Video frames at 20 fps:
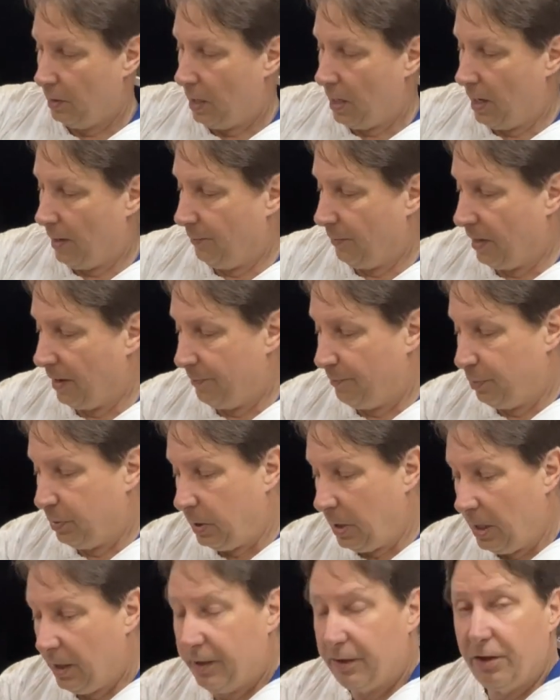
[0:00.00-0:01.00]
I'm gonna
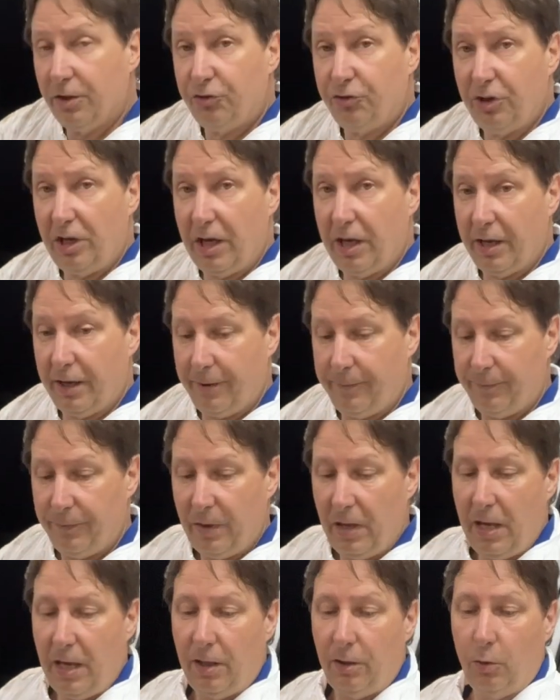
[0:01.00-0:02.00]
plug this in.
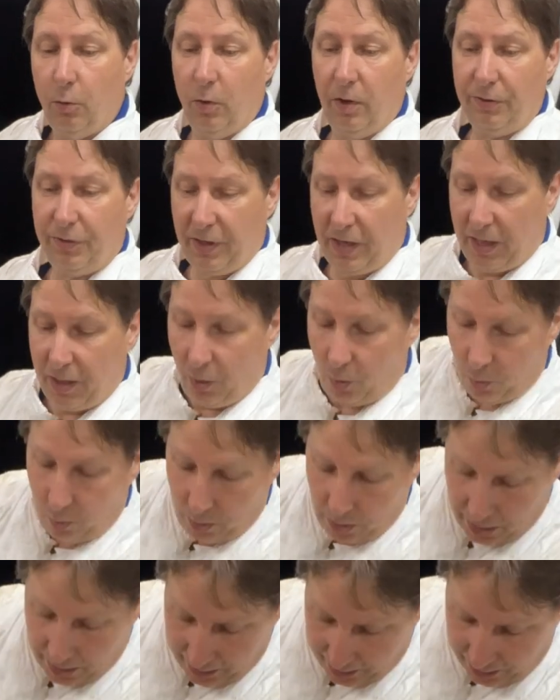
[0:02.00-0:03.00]
The one thing I don't
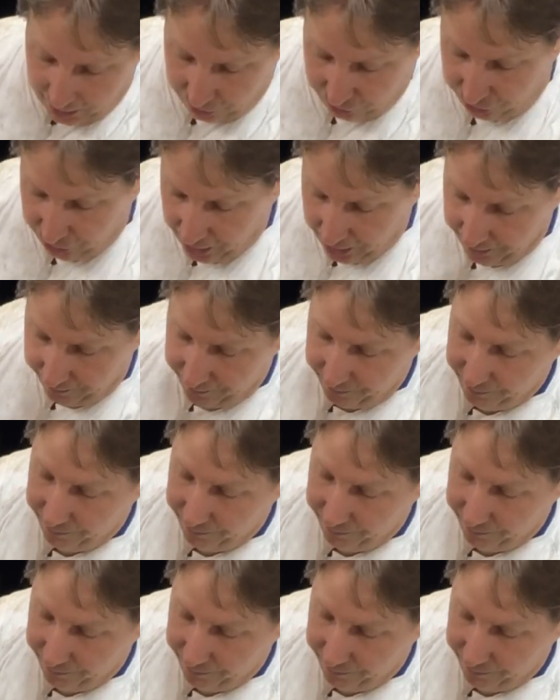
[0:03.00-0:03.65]
like is that